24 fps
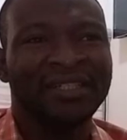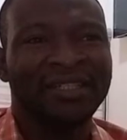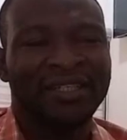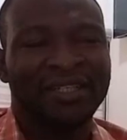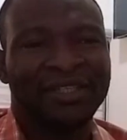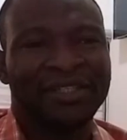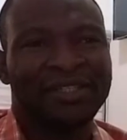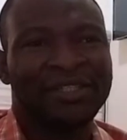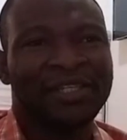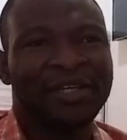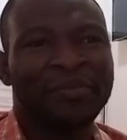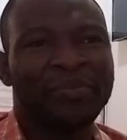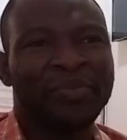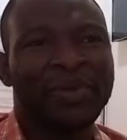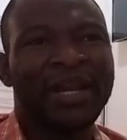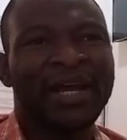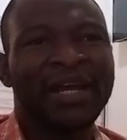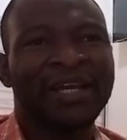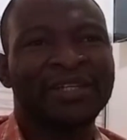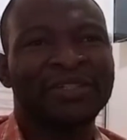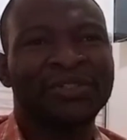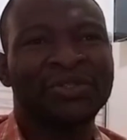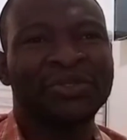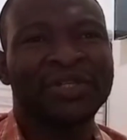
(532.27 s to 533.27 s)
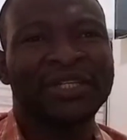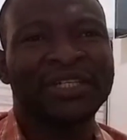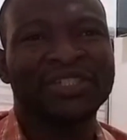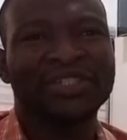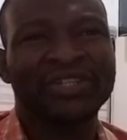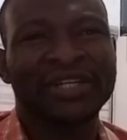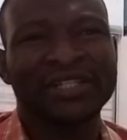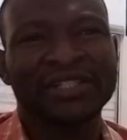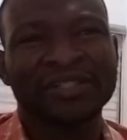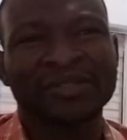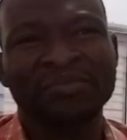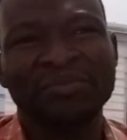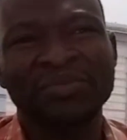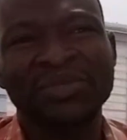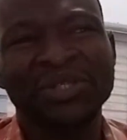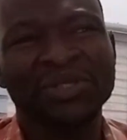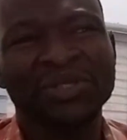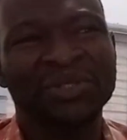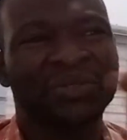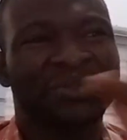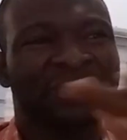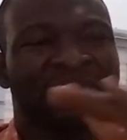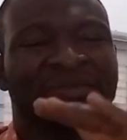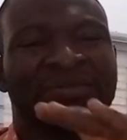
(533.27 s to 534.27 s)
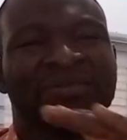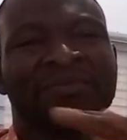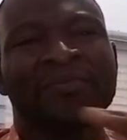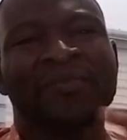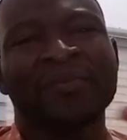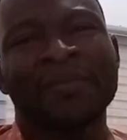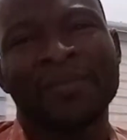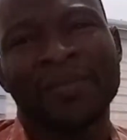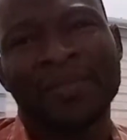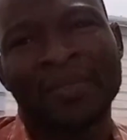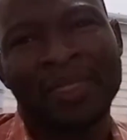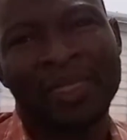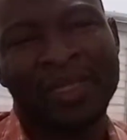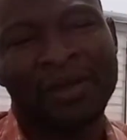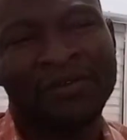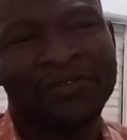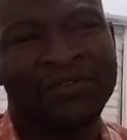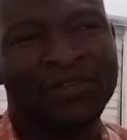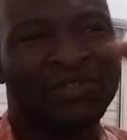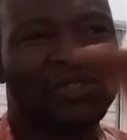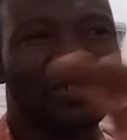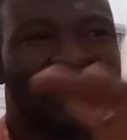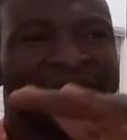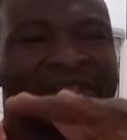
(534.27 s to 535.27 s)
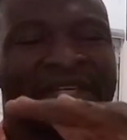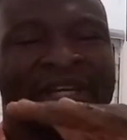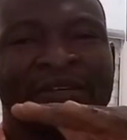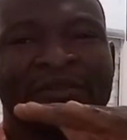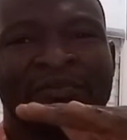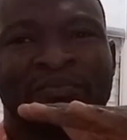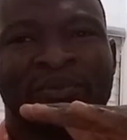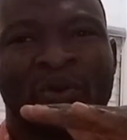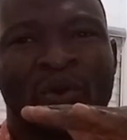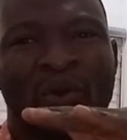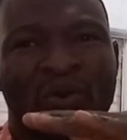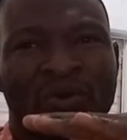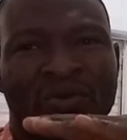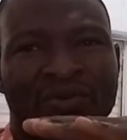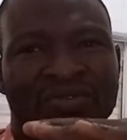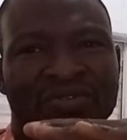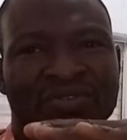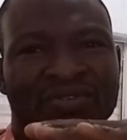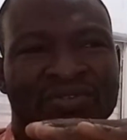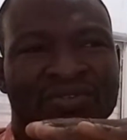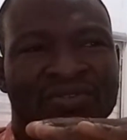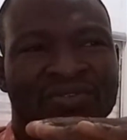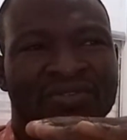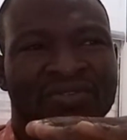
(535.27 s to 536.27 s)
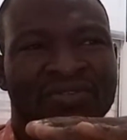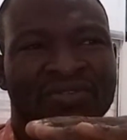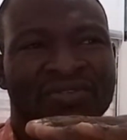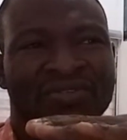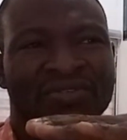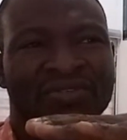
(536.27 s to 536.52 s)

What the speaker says: it is applied during transmission of ultrasound pulse.